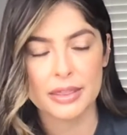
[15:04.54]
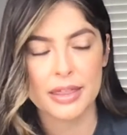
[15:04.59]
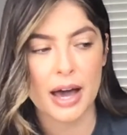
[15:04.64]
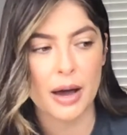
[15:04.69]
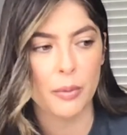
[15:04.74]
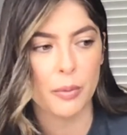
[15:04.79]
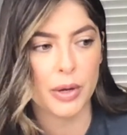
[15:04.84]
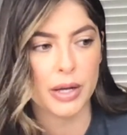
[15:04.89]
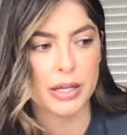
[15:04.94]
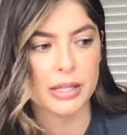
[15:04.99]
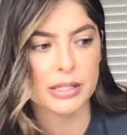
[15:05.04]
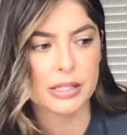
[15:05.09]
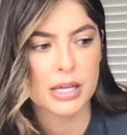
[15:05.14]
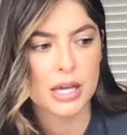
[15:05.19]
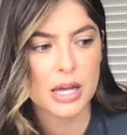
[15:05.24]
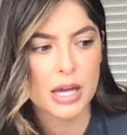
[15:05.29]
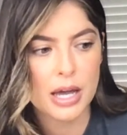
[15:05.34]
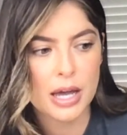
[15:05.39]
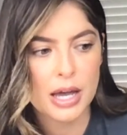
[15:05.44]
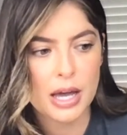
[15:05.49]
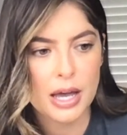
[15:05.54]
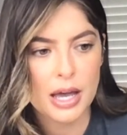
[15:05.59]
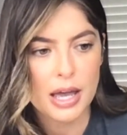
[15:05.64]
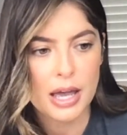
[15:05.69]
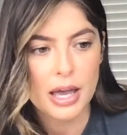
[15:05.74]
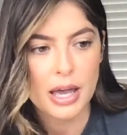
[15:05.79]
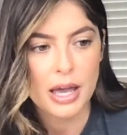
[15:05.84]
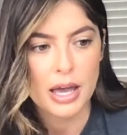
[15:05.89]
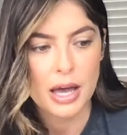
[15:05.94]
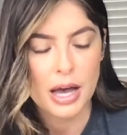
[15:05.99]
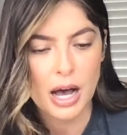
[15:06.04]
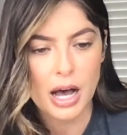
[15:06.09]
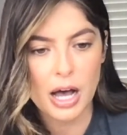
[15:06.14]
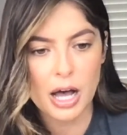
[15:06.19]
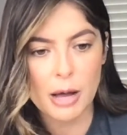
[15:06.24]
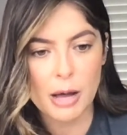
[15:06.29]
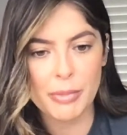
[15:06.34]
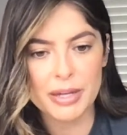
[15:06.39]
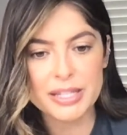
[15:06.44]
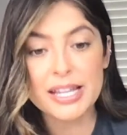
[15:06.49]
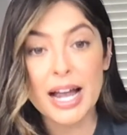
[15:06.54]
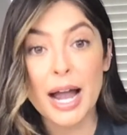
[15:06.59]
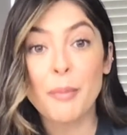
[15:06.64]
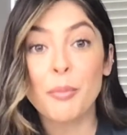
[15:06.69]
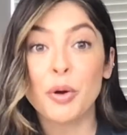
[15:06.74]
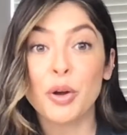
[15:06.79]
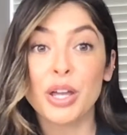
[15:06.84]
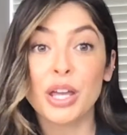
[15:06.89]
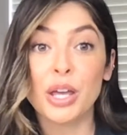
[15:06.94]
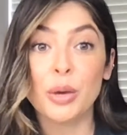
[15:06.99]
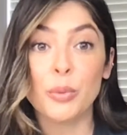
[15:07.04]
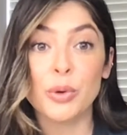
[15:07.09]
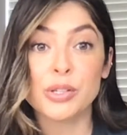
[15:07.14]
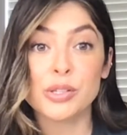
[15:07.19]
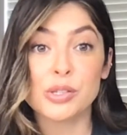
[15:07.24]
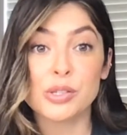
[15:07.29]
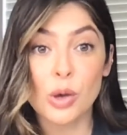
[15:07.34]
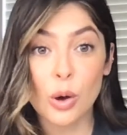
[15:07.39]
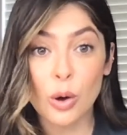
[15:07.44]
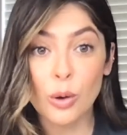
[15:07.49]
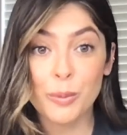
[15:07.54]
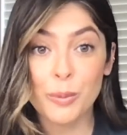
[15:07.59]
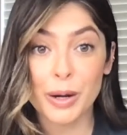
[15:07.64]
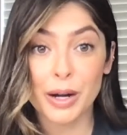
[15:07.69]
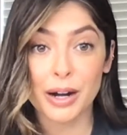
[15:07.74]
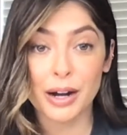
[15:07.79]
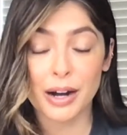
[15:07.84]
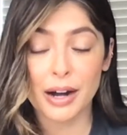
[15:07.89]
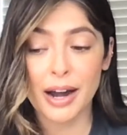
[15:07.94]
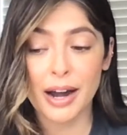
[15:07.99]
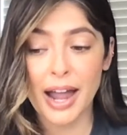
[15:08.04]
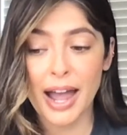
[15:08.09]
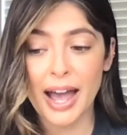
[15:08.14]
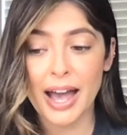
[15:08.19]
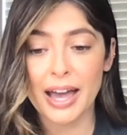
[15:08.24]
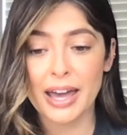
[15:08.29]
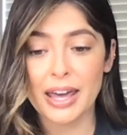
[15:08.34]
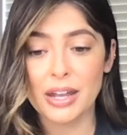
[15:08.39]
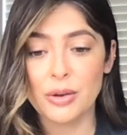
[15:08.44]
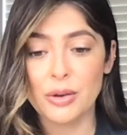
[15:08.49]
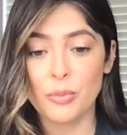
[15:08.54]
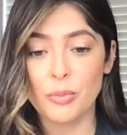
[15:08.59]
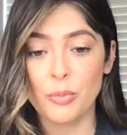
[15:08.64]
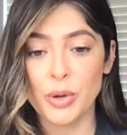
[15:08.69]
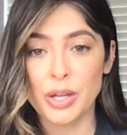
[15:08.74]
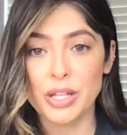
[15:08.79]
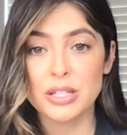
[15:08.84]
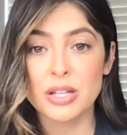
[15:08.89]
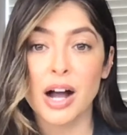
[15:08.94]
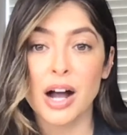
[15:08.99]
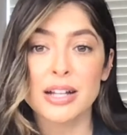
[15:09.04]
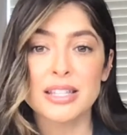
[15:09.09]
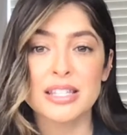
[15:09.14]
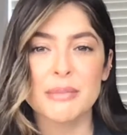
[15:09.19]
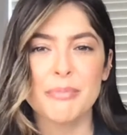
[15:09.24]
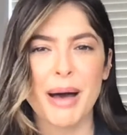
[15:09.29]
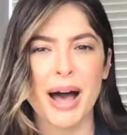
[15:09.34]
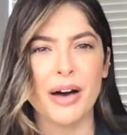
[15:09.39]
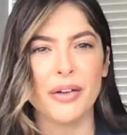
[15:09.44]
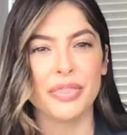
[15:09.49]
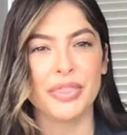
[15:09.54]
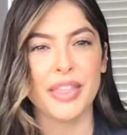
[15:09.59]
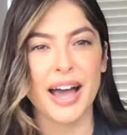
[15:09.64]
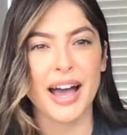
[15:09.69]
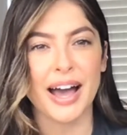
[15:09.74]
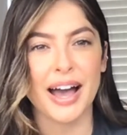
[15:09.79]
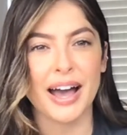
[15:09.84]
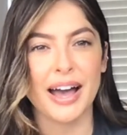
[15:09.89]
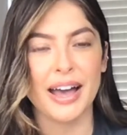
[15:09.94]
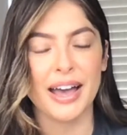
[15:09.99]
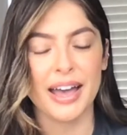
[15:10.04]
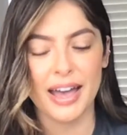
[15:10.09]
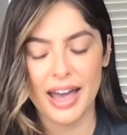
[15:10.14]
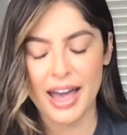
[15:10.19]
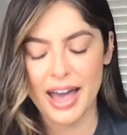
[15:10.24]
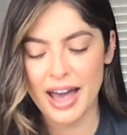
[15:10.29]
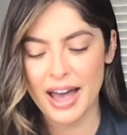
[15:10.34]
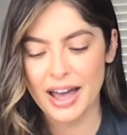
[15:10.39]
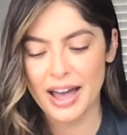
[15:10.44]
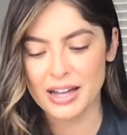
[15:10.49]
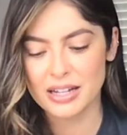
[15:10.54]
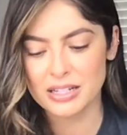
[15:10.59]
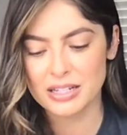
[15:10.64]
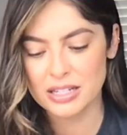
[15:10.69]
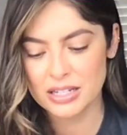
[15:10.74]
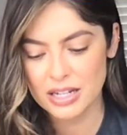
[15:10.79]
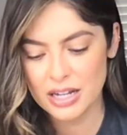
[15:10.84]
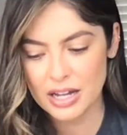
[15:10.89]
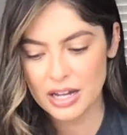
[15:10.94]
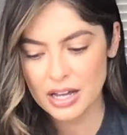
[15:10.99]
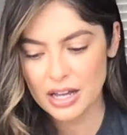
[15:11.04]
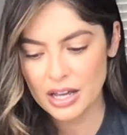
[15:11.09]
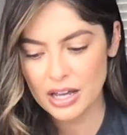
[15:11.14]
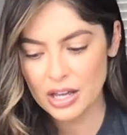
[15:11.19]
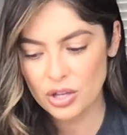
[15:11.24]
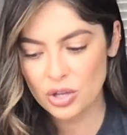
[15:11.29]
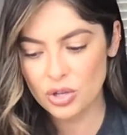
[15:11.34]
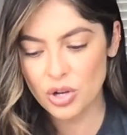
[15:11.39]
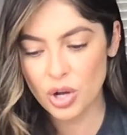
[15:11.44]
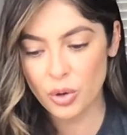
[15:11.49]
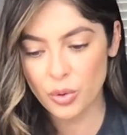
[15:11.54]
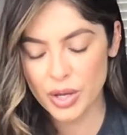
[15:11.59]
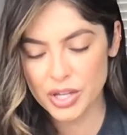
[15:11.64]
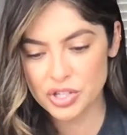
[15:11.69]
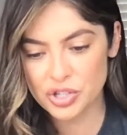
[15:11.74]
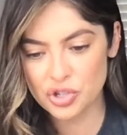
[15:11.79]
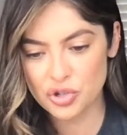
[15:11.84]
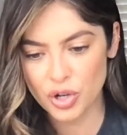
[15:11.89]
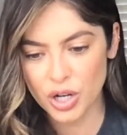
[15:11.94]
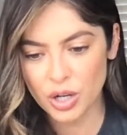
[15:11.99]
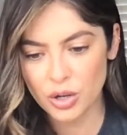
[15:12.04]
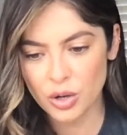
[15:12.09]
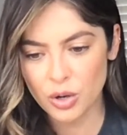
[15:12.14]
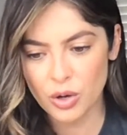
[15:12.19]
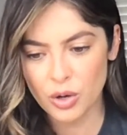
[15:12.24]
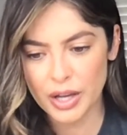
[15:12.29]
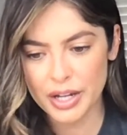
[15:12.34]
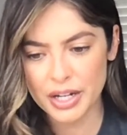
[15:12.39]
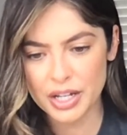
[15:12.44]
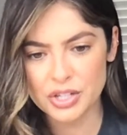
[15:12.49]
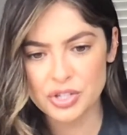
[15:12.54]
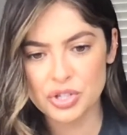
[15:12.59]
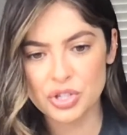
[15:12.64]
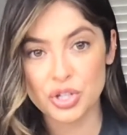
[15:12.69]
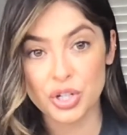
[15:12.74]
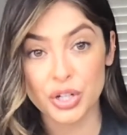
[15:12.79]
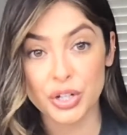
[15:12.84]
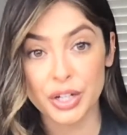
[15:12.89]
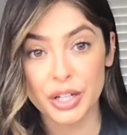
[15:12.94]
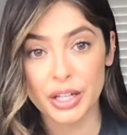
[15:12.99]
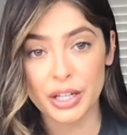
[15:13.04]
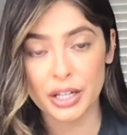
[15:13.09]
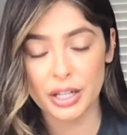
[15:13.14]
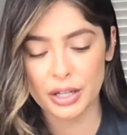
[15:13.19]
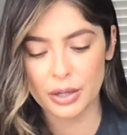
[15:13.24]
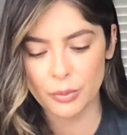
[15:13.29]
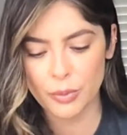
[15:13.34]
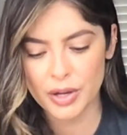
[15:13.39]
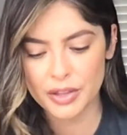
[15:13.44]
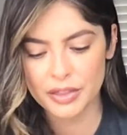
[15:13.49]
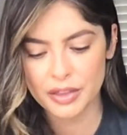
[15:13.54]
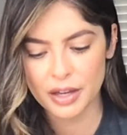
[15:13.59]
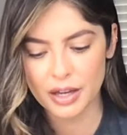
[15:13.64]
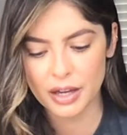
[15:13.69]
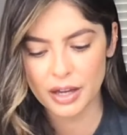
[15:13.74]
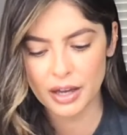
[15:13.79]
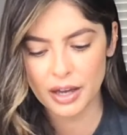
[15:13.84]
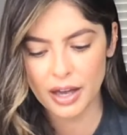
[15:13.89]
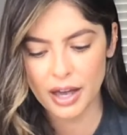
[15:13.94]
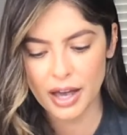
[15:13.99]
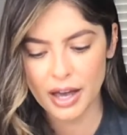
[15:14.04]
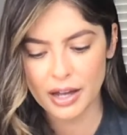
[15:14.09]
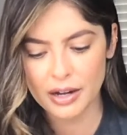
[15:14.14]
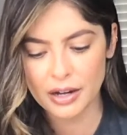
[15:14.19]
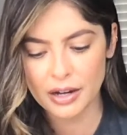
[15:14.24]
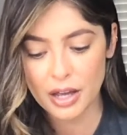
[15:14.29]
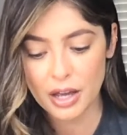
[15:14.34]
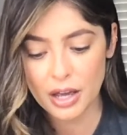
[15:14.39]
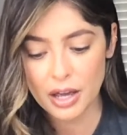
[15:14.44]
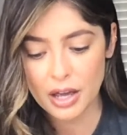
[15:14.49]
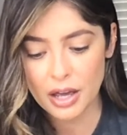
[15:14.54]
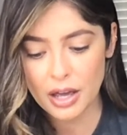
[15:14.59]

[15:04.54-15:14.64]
and that was a time where he was sober, and we talked about that and, you know, his struggle and his journey with it. And